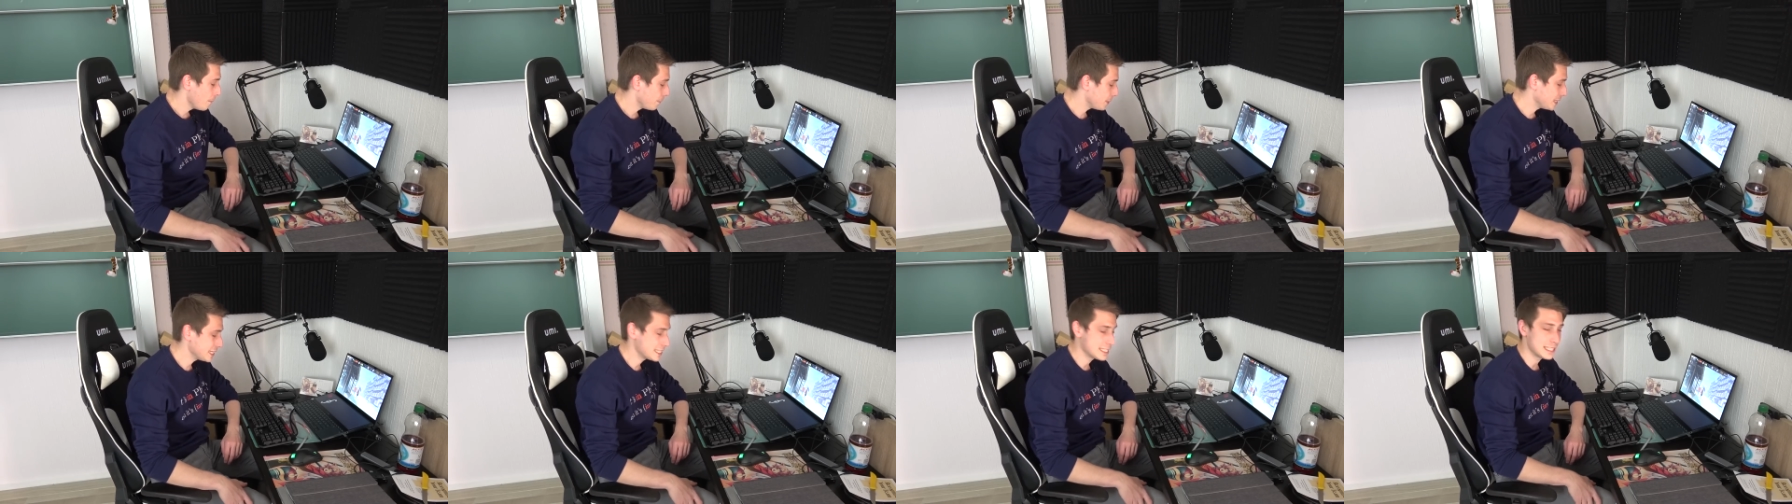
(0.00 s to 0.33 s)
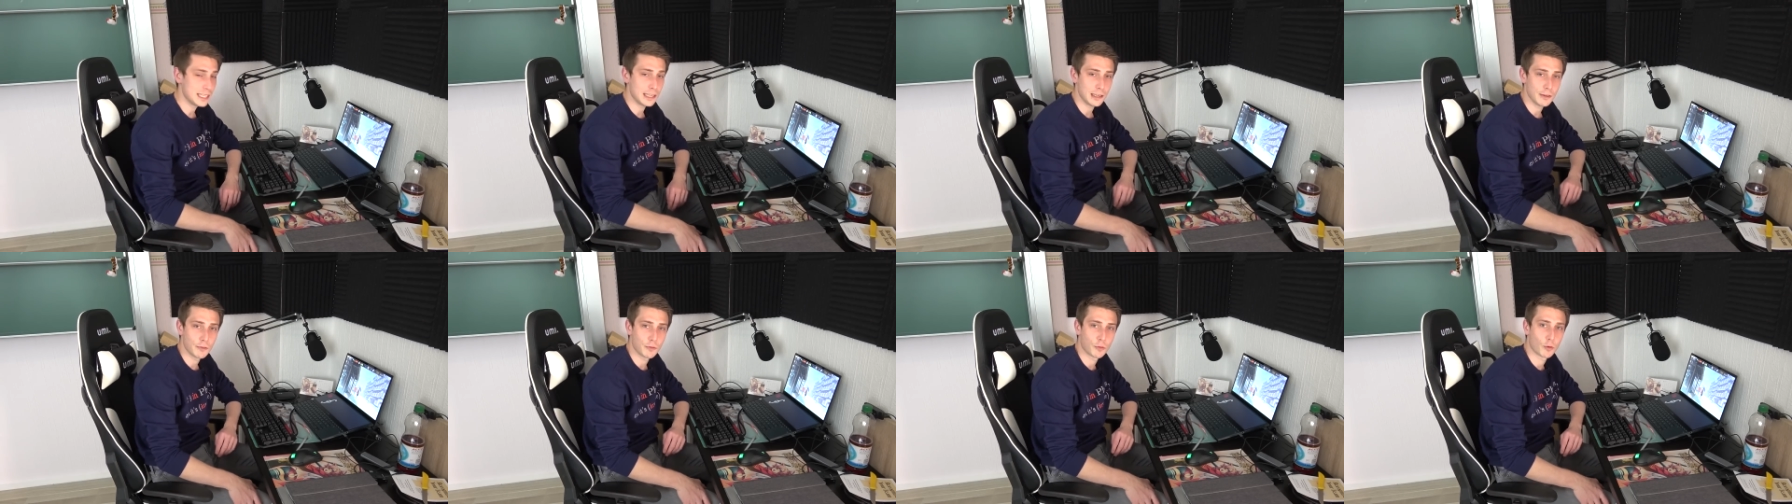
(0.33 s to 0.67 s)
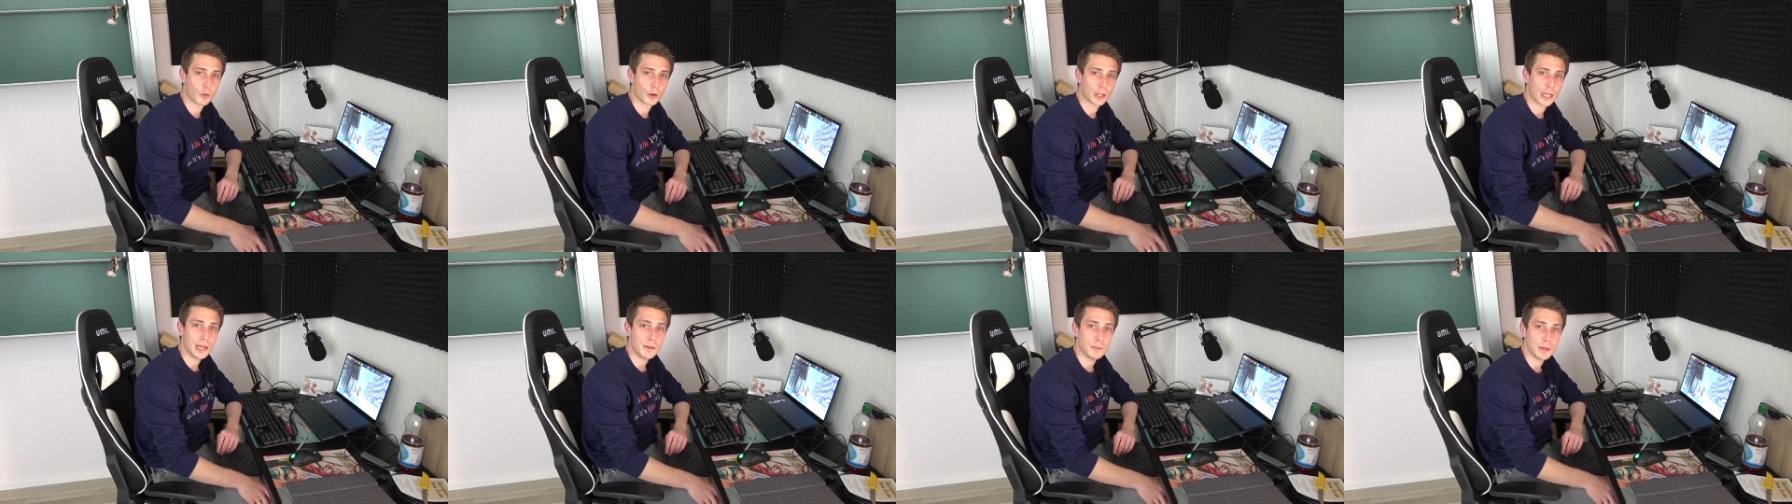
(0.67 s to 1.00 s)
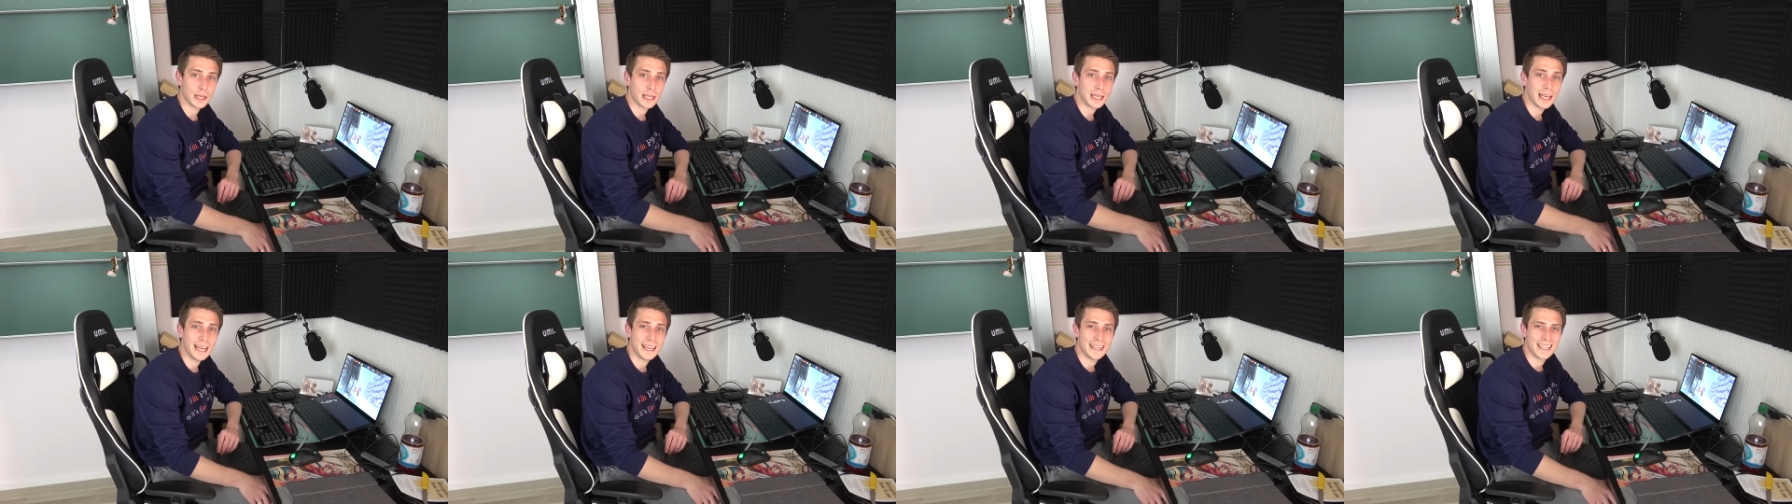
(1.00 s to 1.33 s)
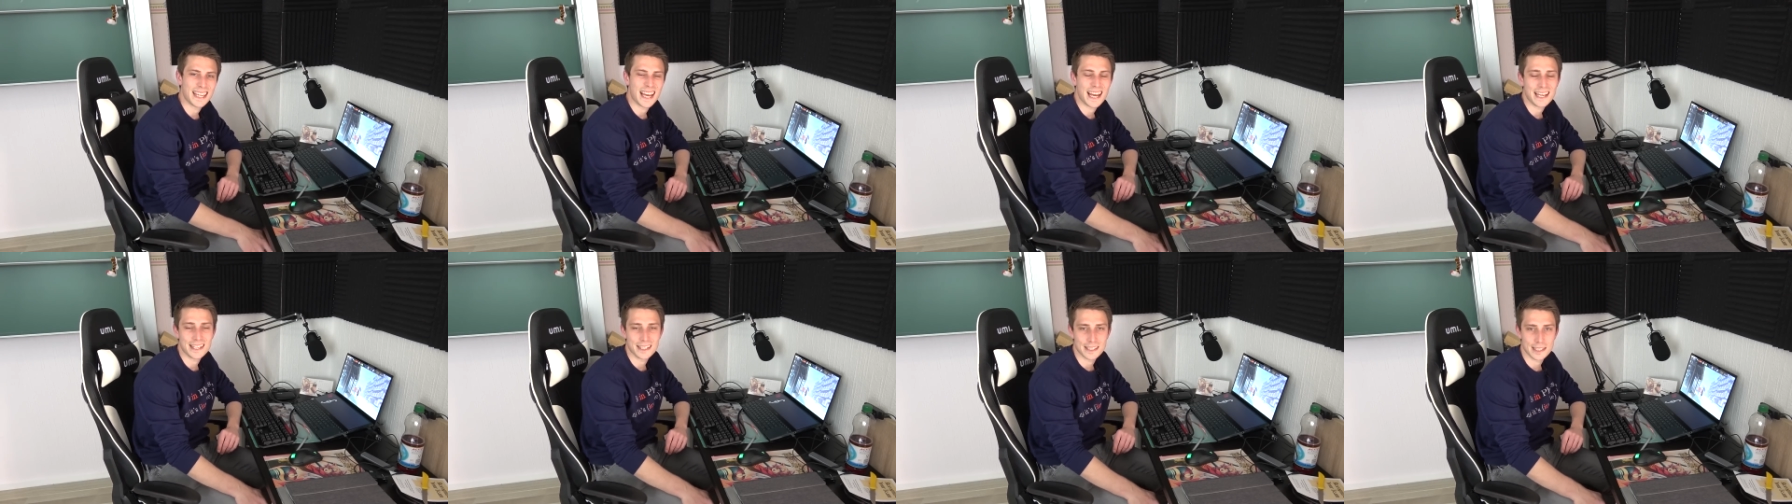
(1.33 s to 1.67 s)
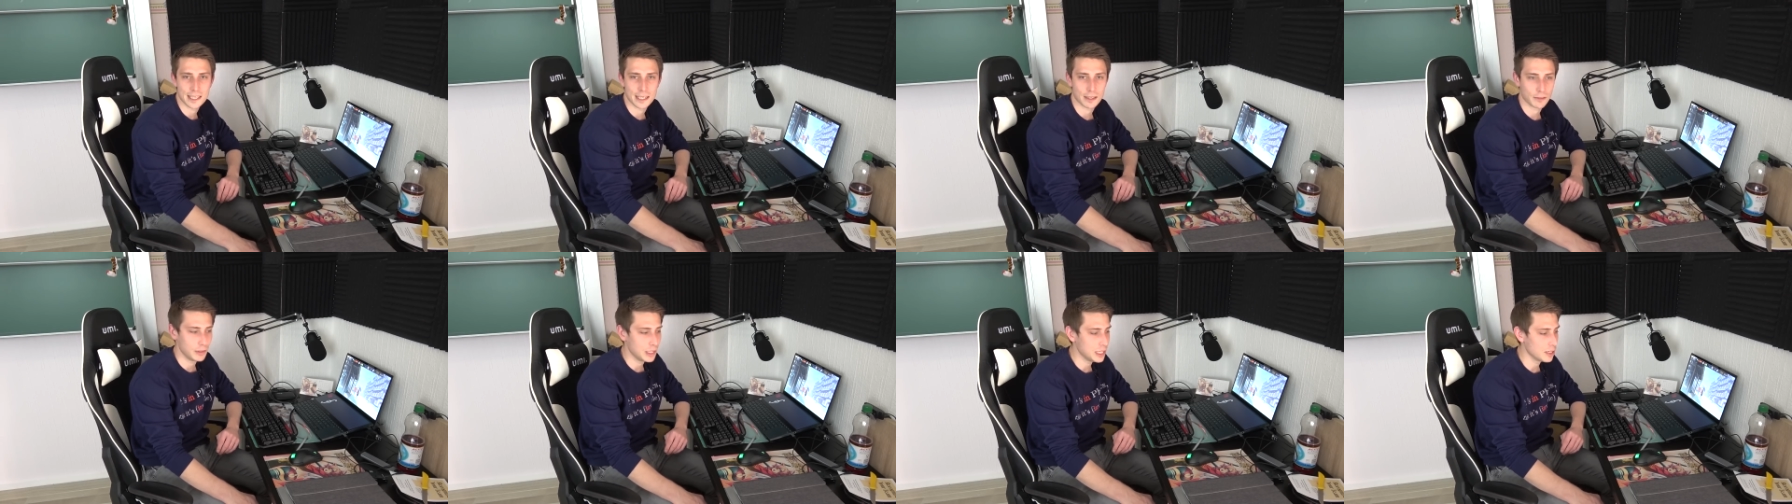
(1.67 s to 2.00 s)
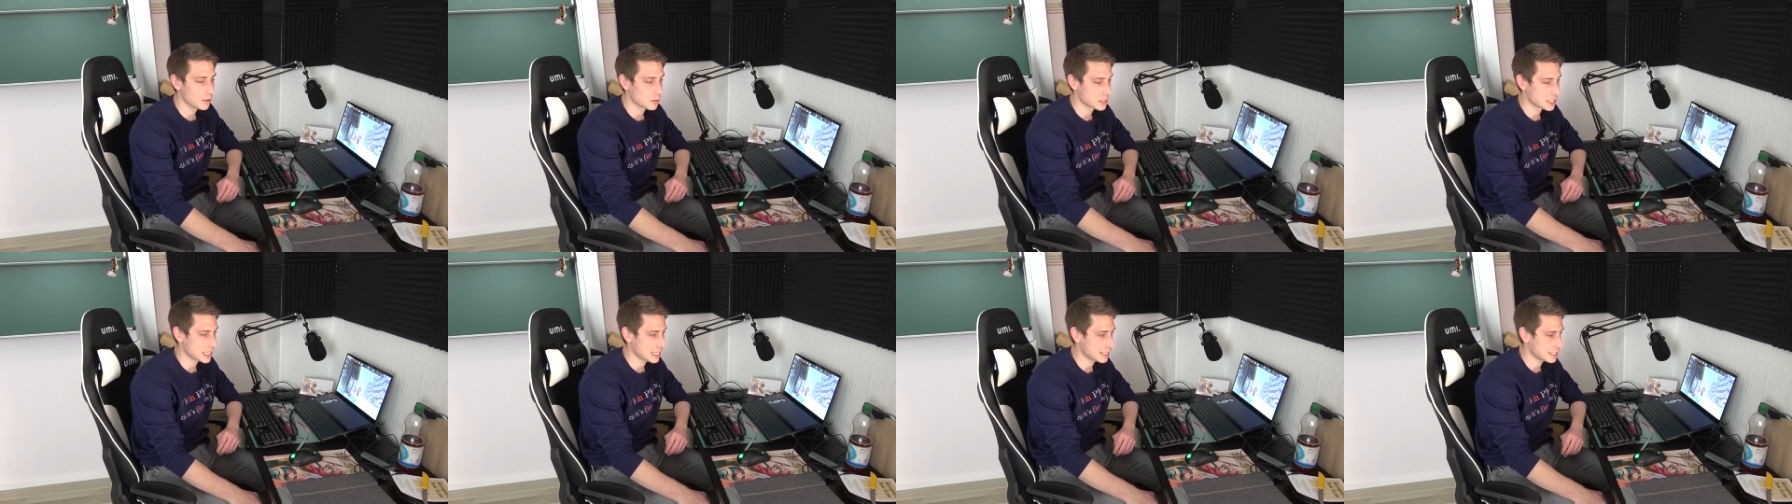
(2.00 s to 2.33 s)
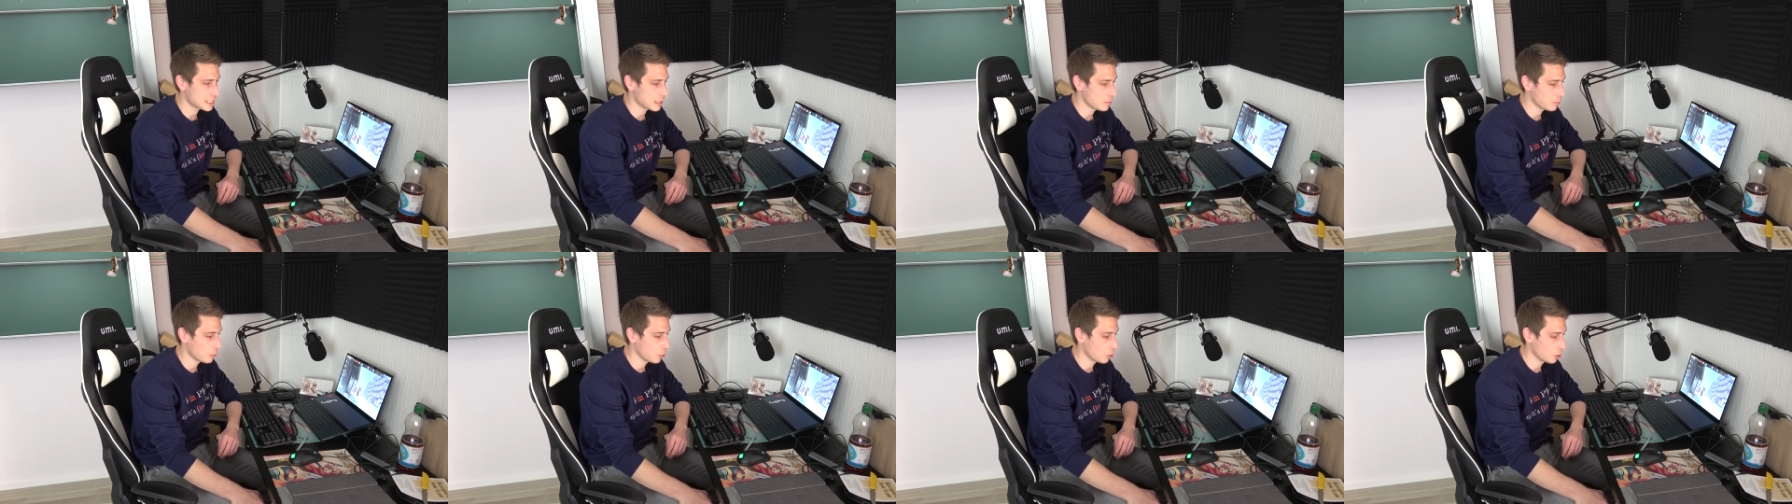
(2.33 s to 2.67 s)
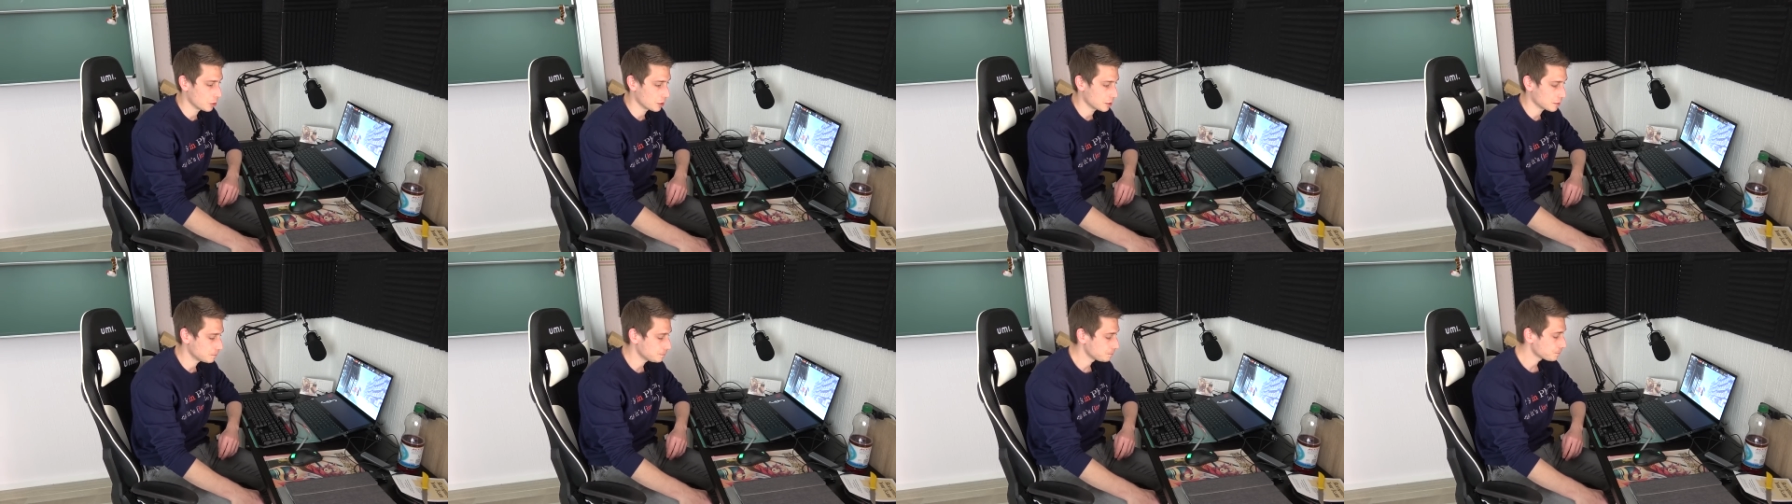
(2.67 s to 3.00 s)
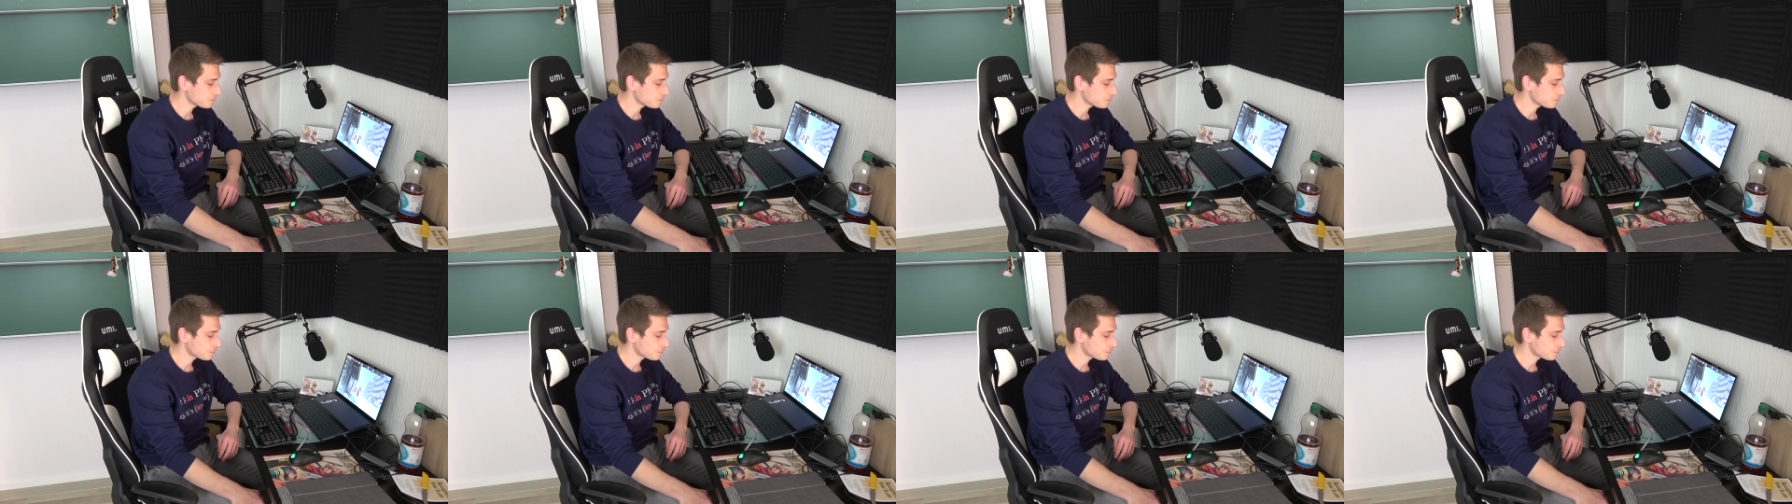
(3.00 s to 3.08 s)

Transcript: PC for gaming and editing videos at some point.